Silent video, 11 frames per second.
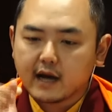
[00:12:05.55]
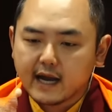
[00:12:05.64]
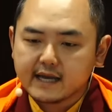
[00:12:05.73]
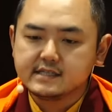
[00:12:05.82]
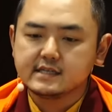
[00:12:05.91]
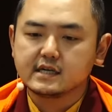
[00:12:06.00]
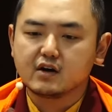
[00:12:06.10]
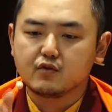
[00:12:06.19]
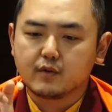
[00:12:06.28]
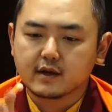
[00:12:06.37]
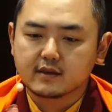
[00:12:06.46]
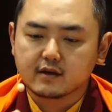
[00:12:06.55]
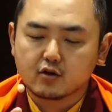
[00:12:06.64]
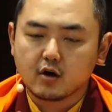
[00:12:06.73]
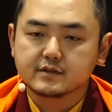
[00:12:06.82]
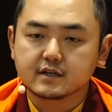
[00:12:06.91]
idea of what that
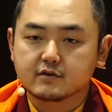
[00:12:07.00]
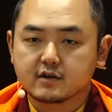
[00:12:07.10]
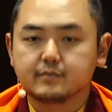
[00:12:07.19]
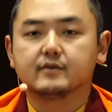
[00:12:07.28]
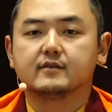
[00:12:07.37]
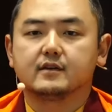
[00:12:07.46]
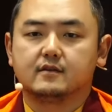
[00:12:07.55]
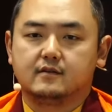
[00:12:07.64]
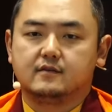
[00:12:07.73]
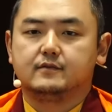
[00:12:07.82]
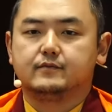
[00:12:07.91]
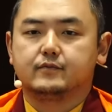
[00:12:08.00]
object represents.